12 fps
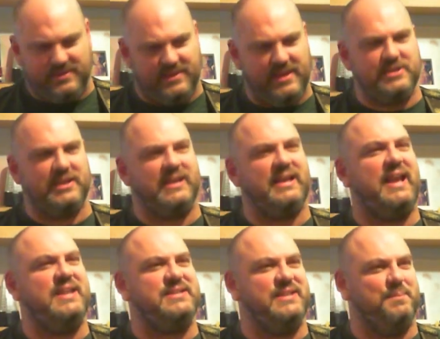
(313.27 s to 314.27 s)
So there's your
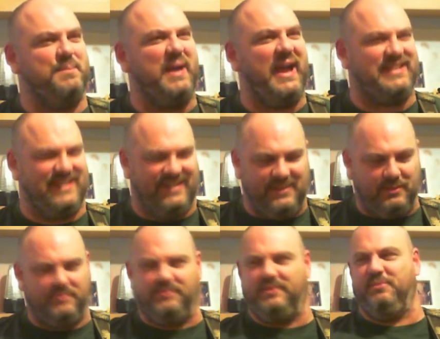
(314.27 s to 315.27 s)
classic pattern.
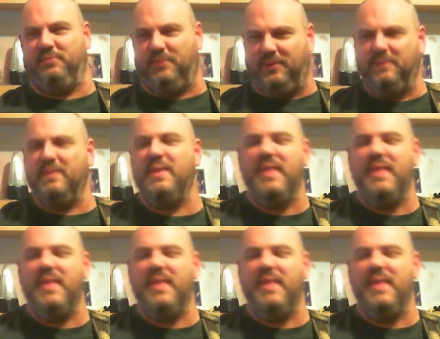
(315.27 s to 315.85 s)
Never mind.